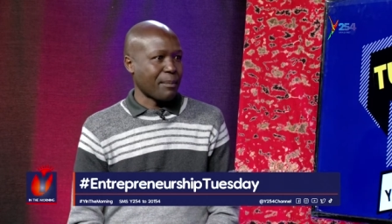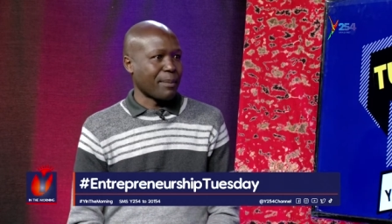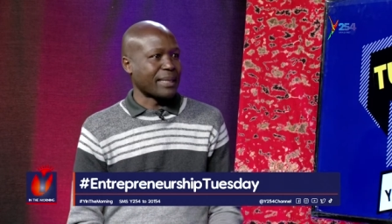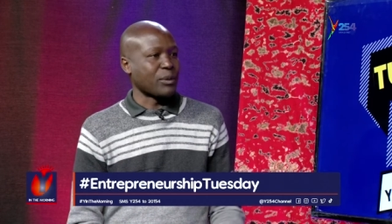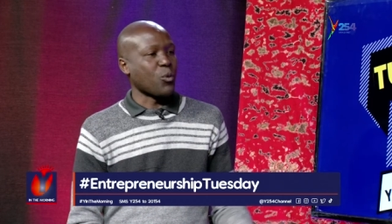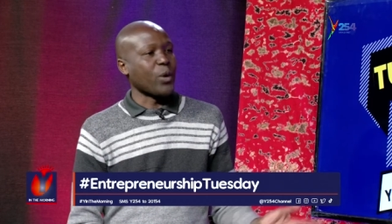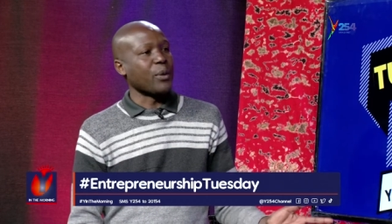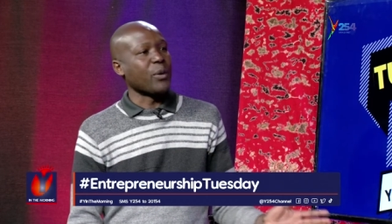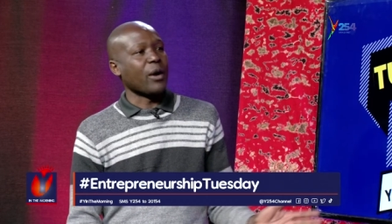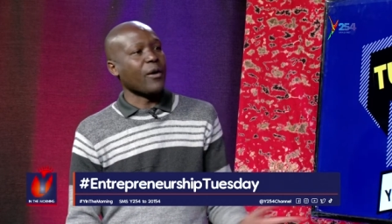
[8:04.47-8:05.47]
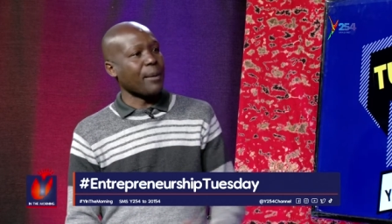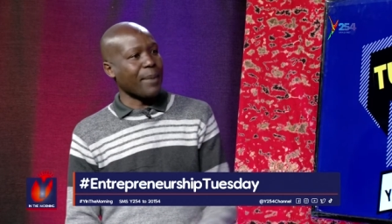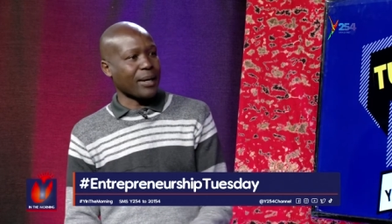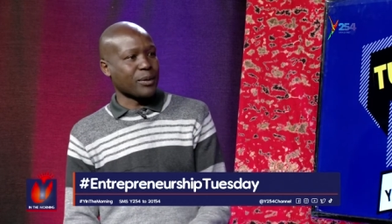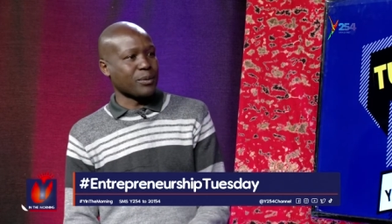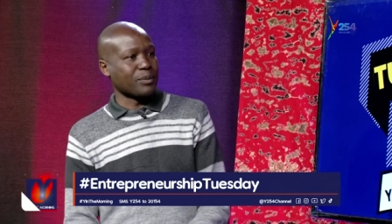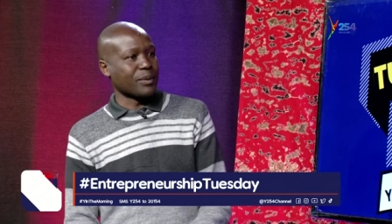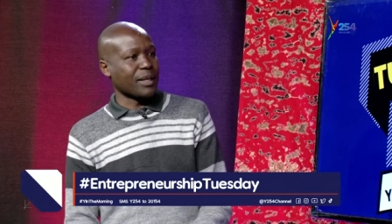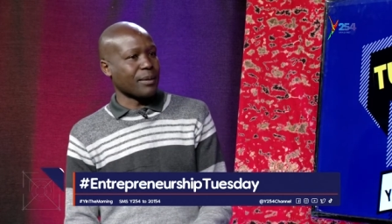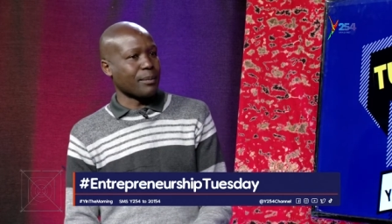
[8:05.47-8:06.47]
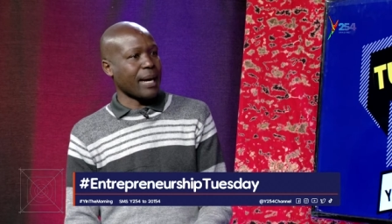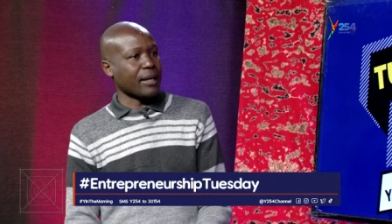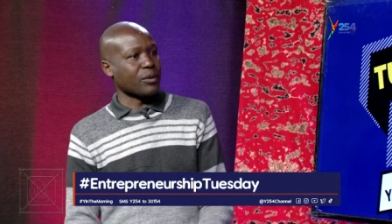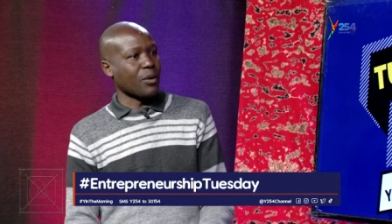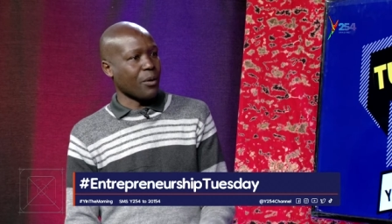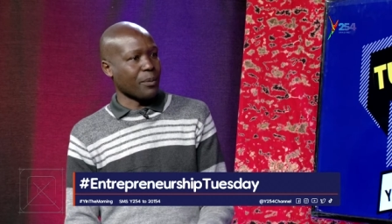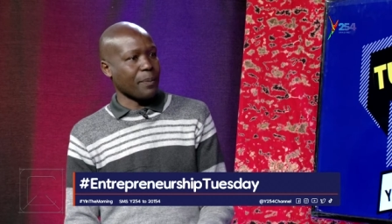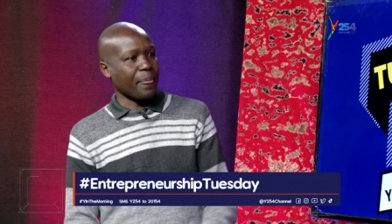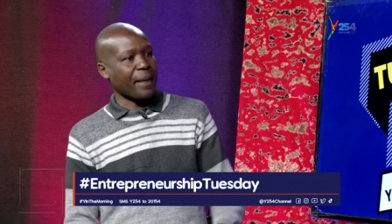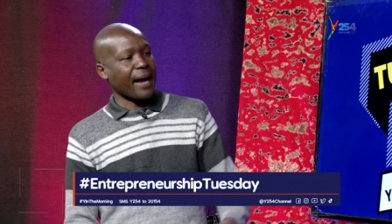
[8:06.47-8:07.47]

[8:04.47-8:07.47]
But when we're going back to uh, back home,